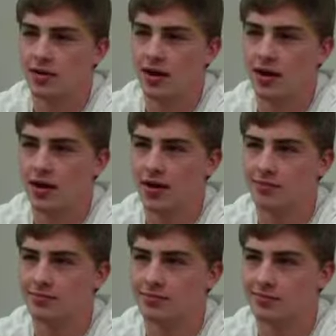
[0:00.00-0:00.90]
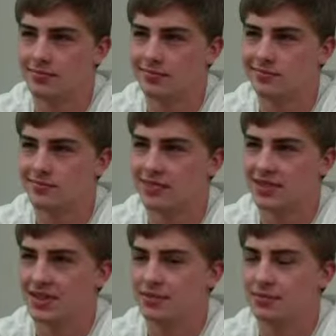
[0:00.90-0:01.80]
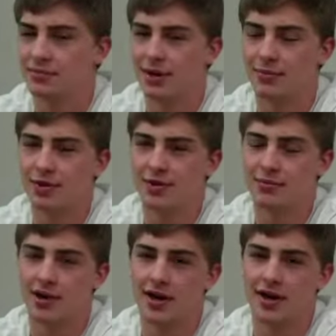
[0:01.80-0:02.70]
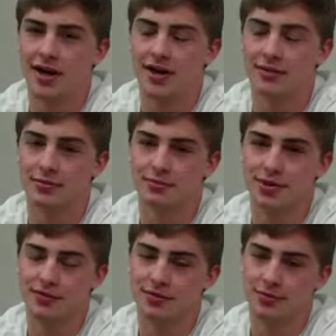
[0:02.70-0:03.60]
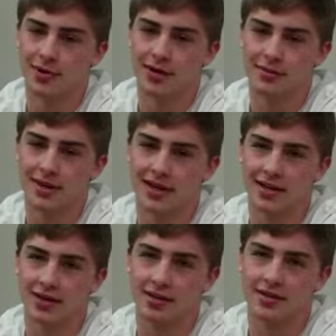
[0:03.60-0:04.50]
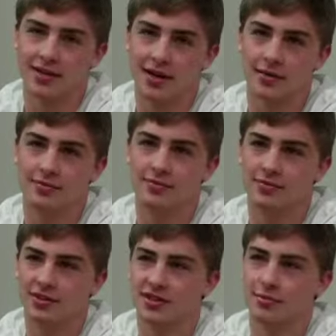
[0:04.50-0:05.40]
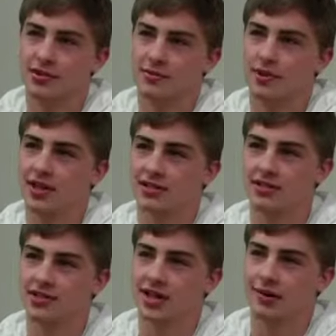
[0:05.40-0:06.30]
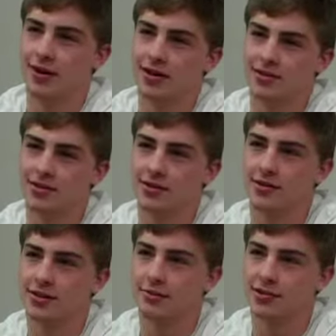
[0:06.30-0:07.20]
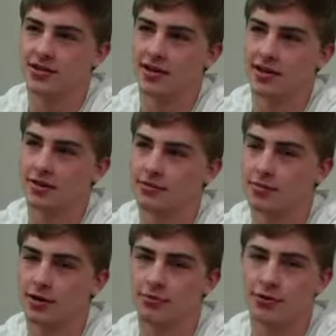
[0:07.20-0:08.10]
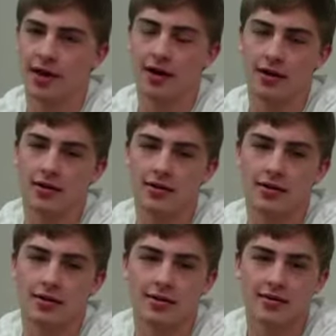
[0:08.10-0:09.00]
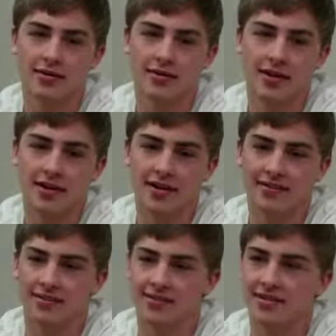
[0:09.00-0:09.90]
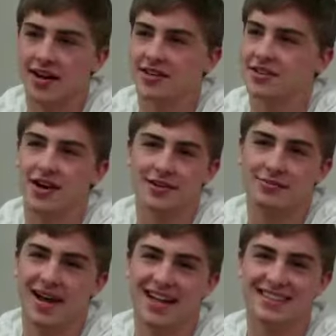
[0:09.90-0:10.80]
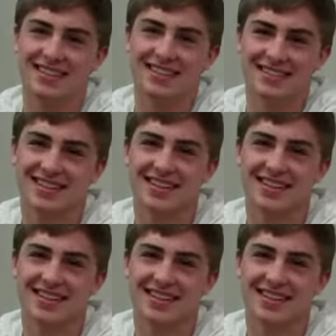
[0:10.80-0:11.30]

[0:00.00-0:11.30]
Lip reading: My brother Brian and I played football in the backyard all the time. For some reason, we liked the Jaguars, so he pretended he was Mark Brunell, and I just caught his passes.